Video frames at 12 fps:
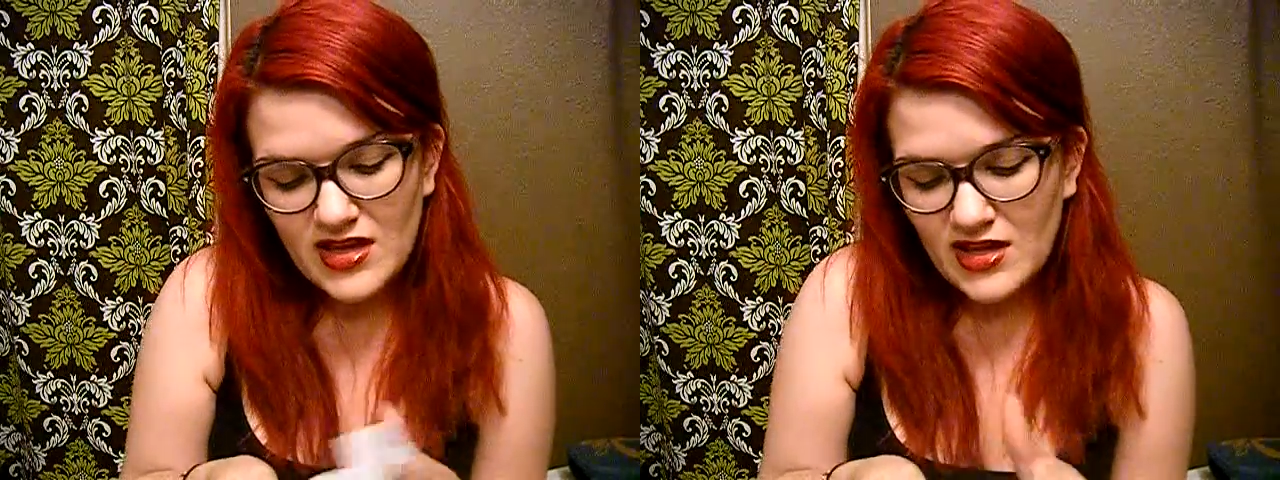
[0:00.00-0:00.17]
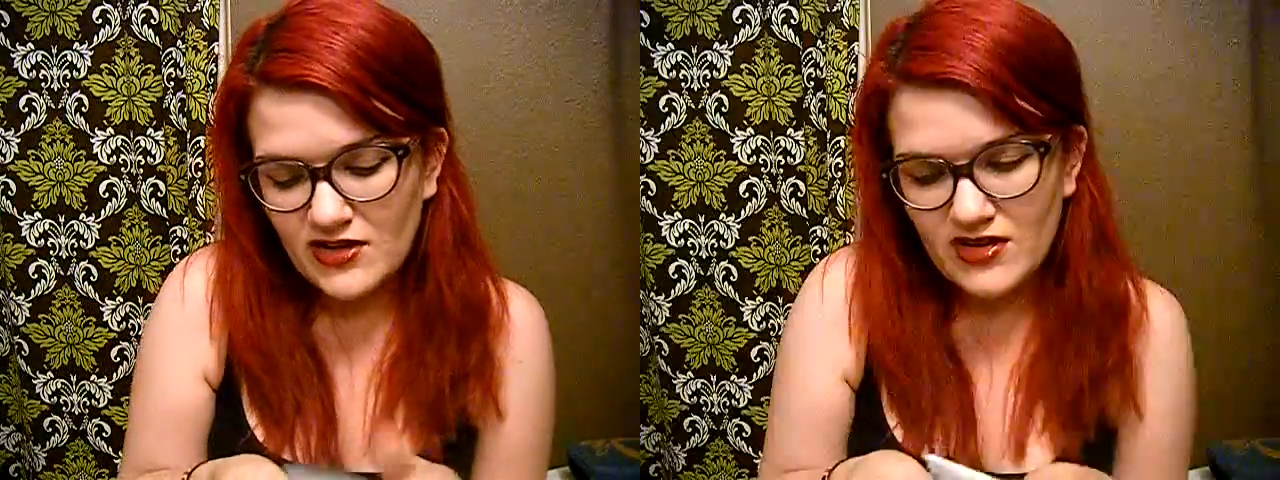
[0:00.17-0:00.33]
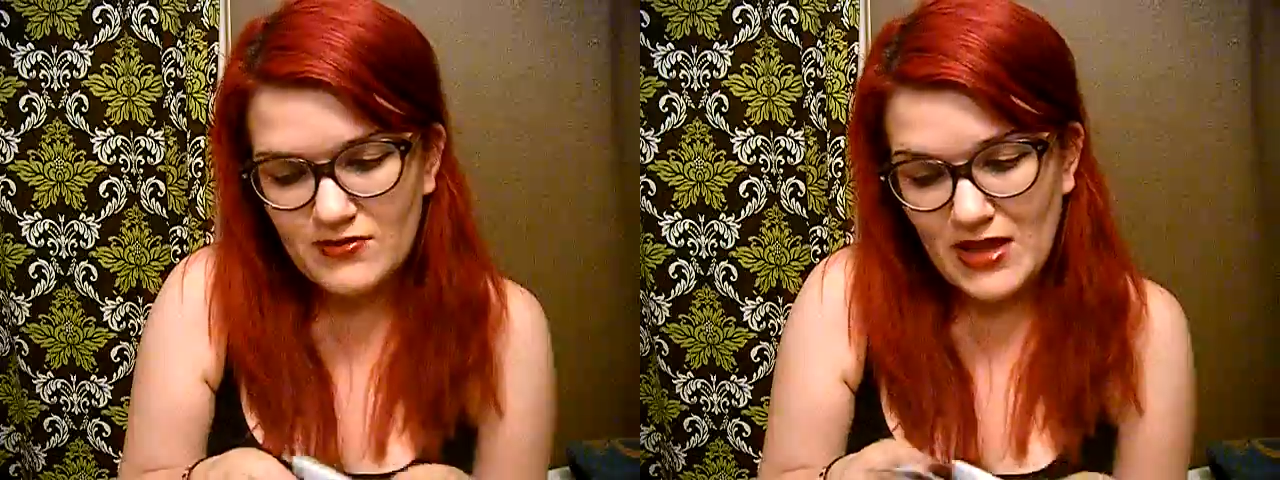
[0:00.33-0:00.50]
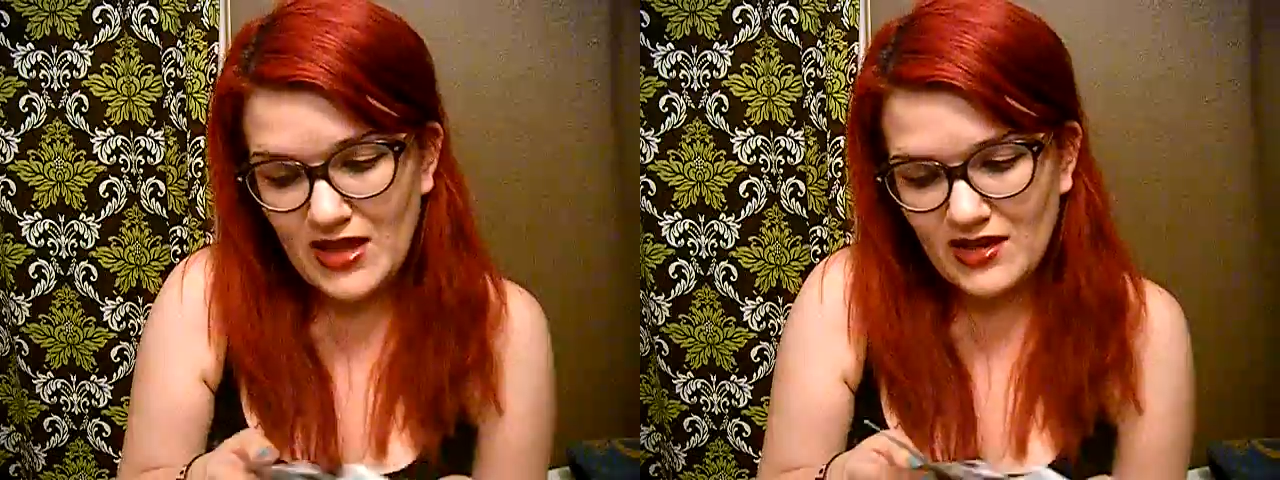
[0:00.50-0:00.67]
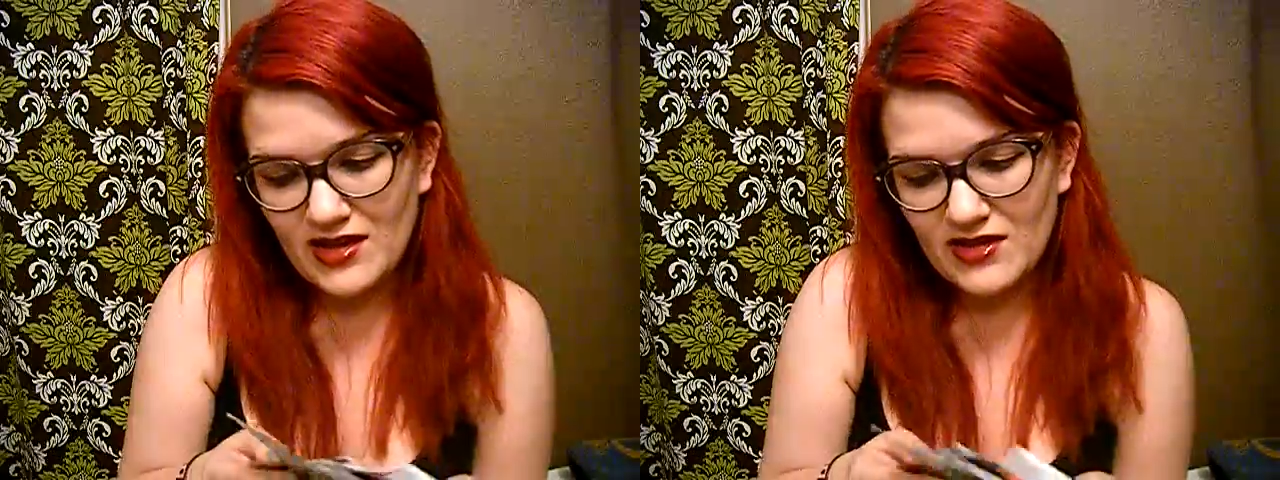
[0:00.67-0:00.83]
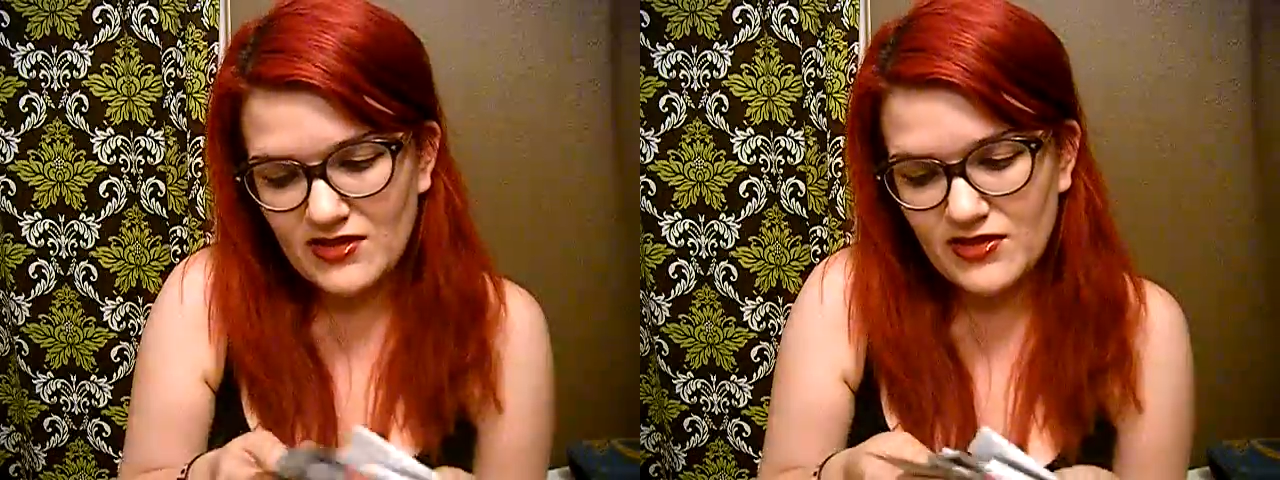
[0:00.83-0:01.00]
He couldn't make
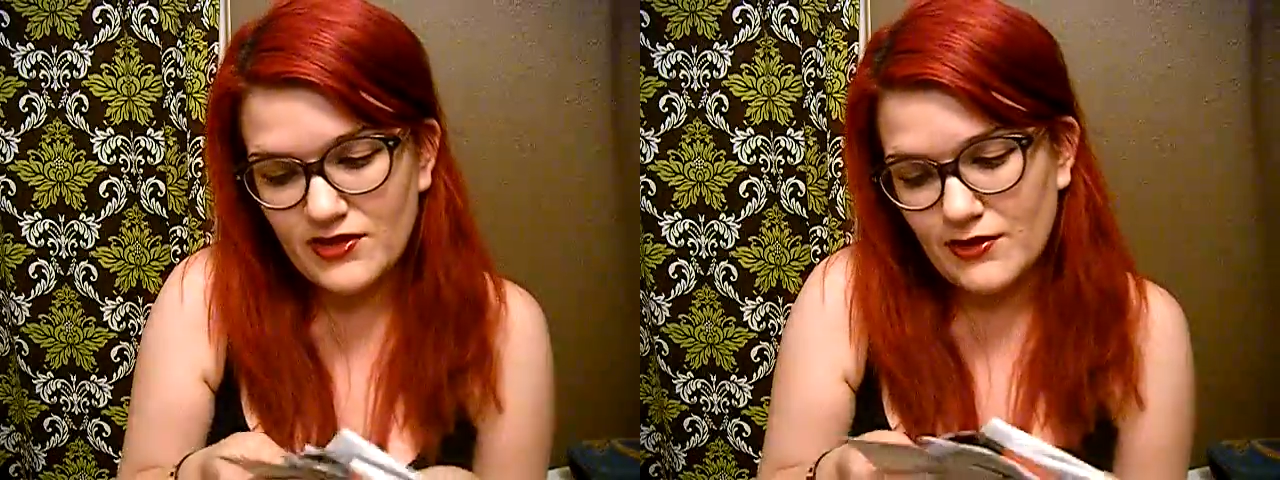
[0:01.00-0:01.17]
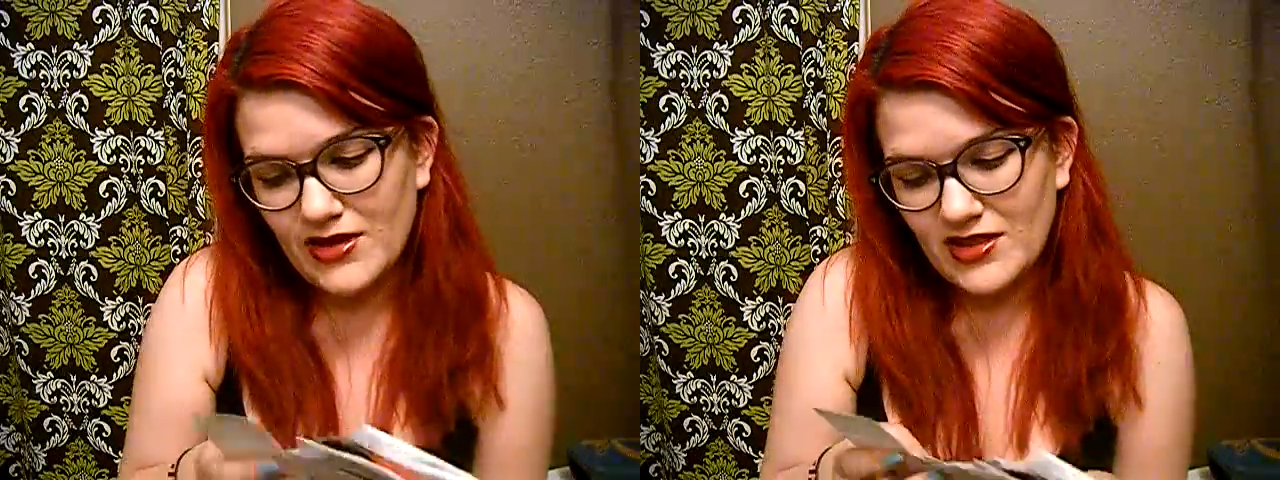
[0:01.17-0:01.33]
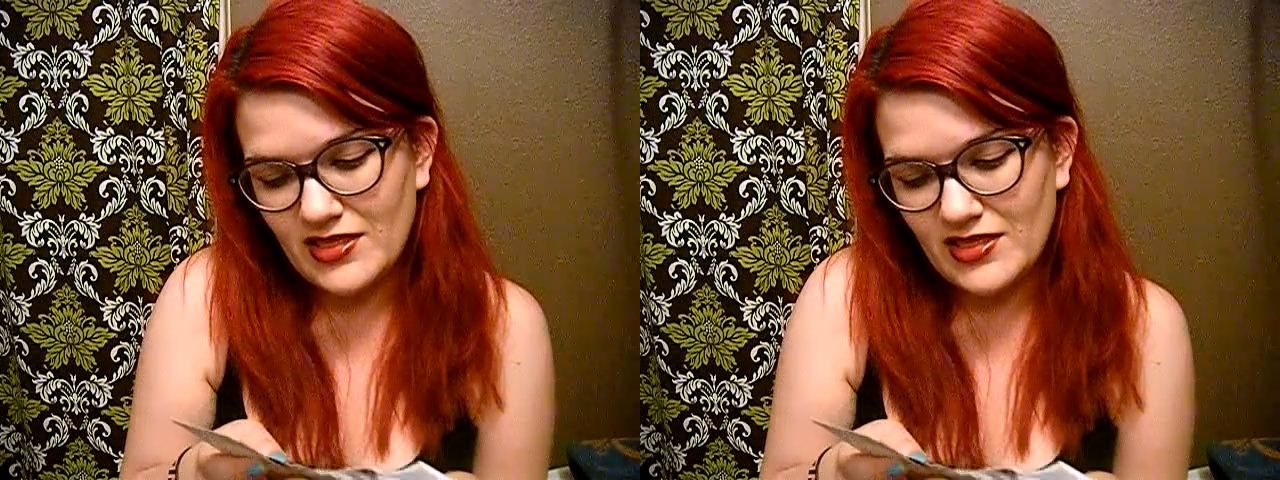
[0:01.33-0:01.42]
it, so he